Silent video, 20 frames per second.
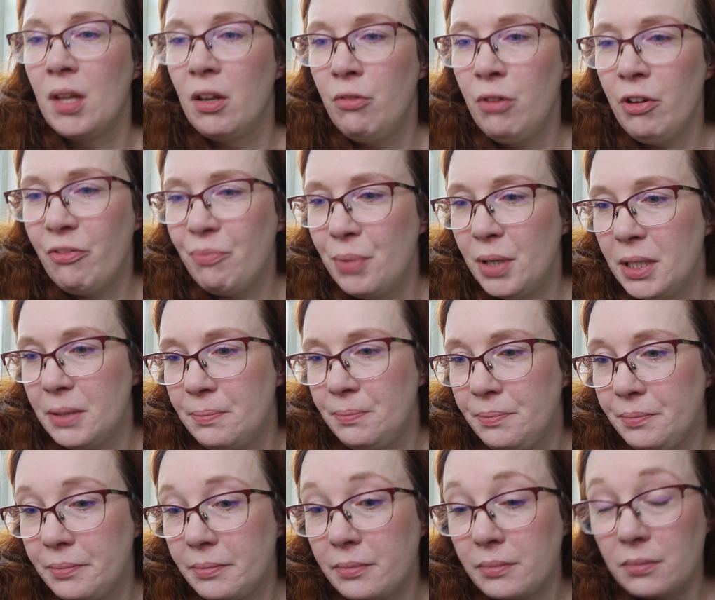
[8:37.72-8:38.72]
We've been
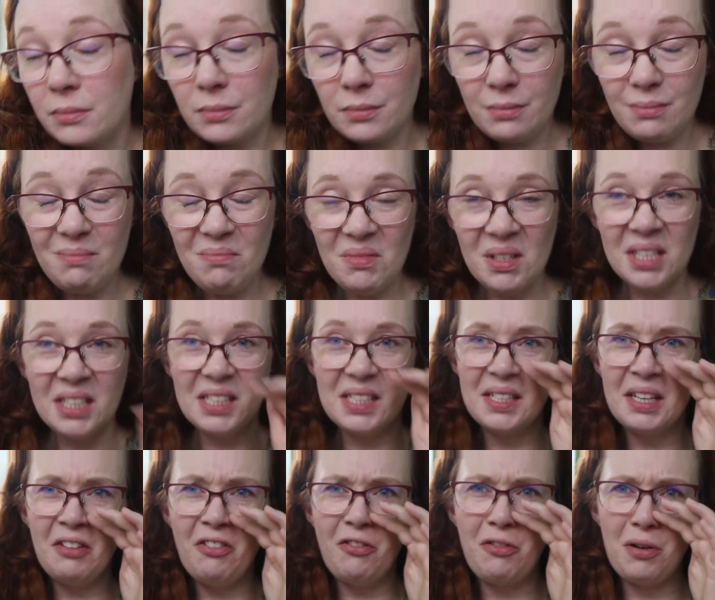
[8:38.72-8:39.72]

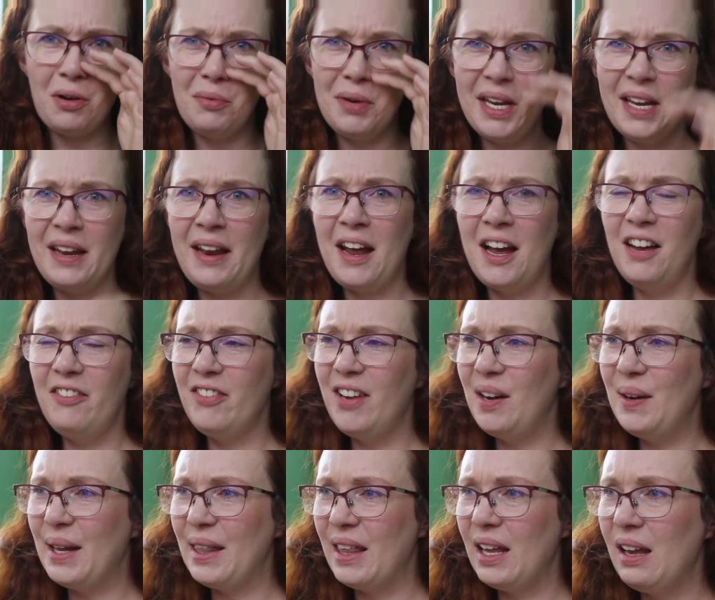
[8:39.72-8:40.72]
sick for a week and a half
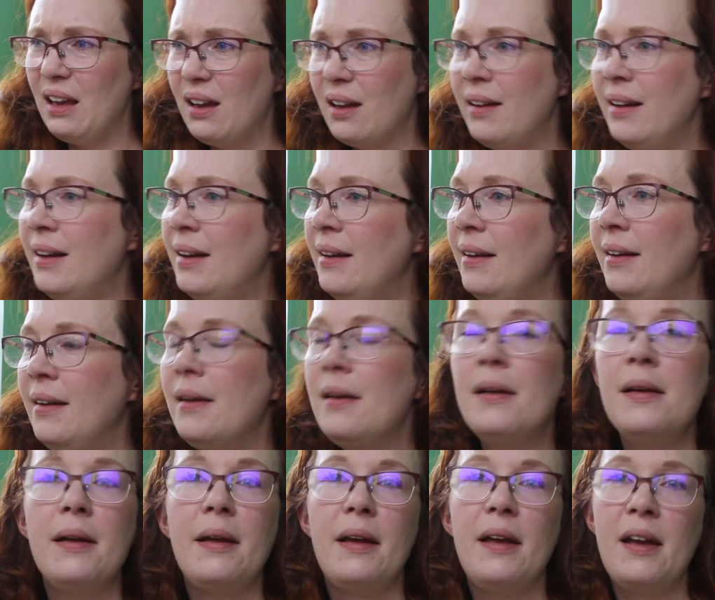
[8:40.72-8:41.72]
now, I think,
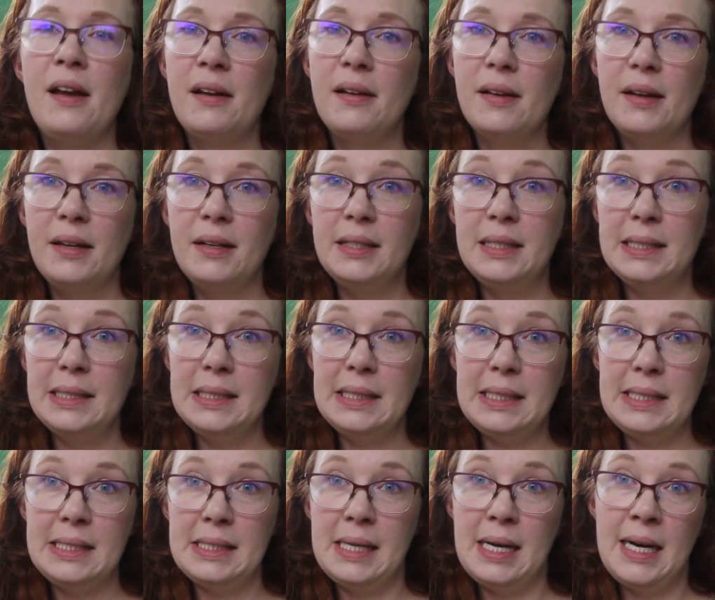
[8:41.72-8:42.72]
and it
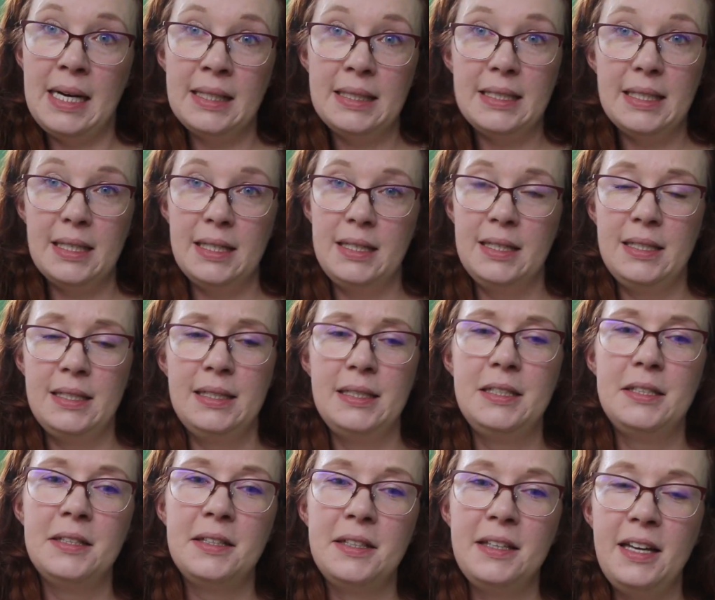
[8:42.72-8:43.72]
is not
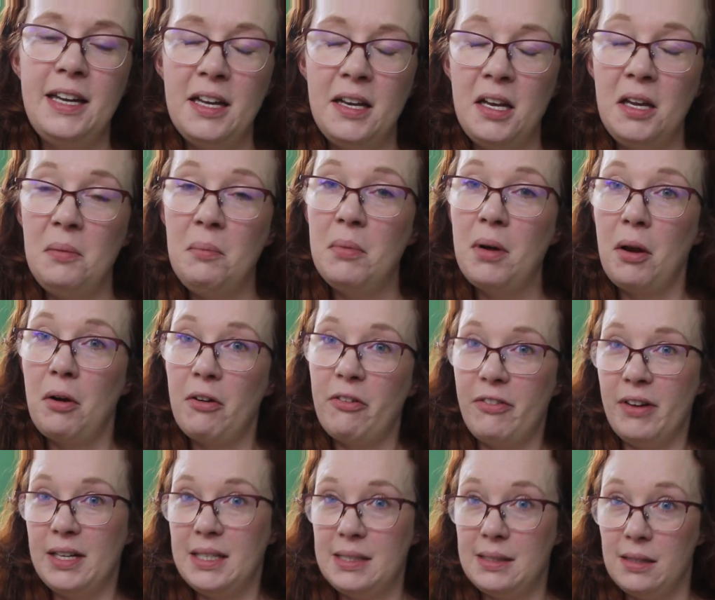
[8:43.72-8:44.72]
getting better
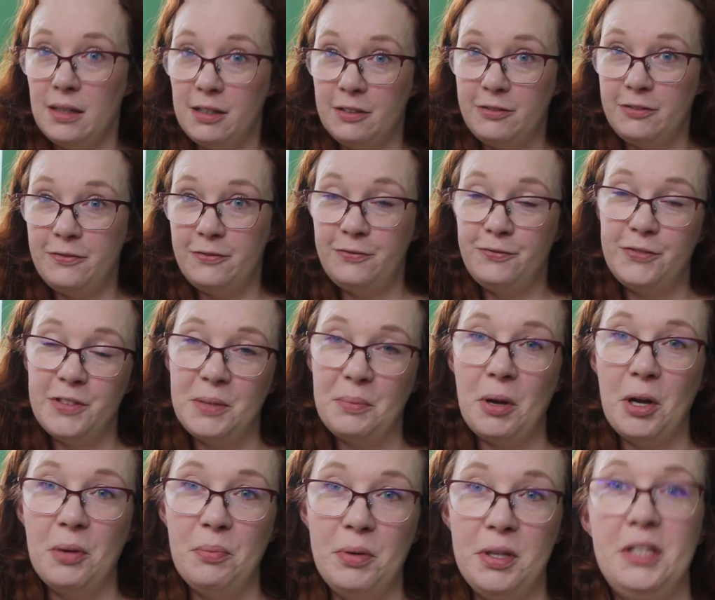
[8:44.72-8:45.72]
fast enough, in
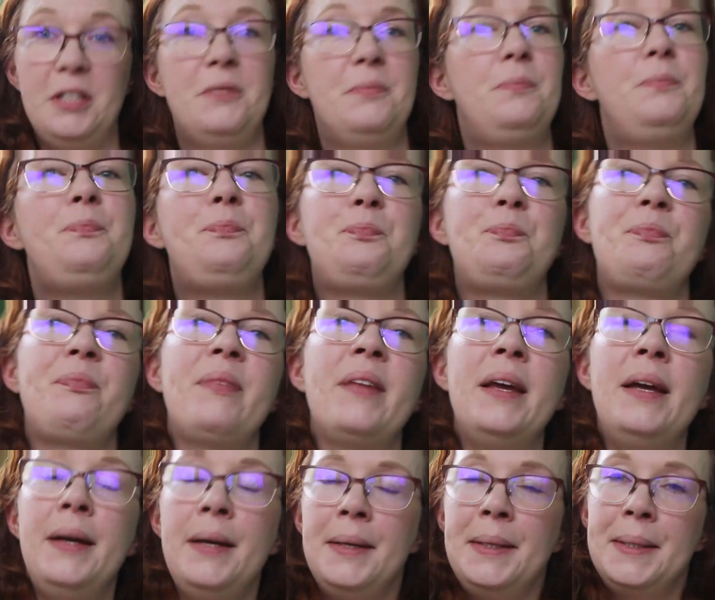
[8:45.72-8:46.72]
my opinion.
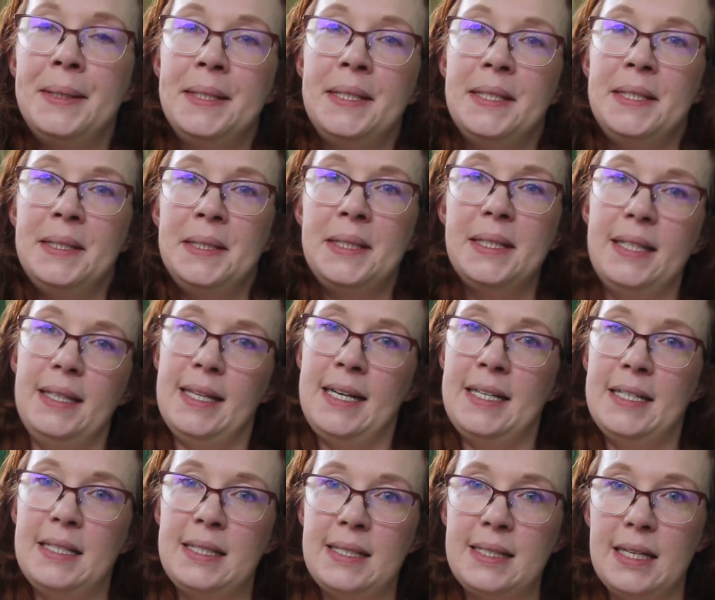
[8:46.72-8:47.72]

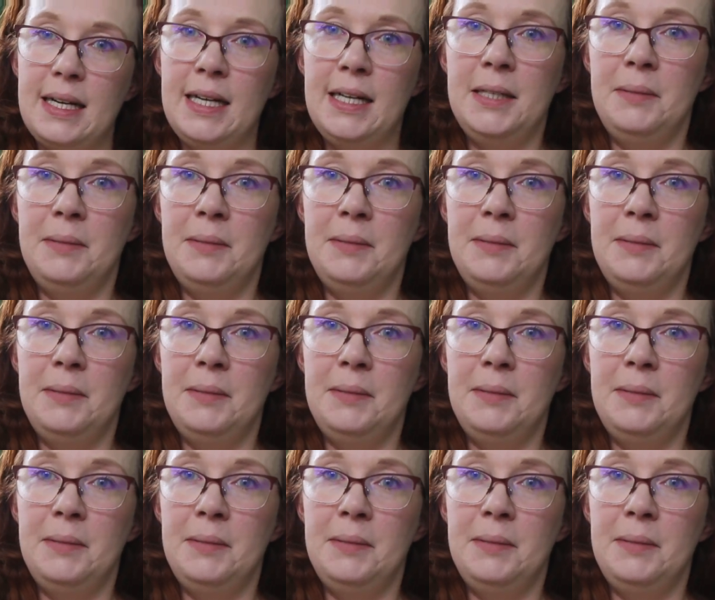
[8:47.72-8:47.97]
Alas,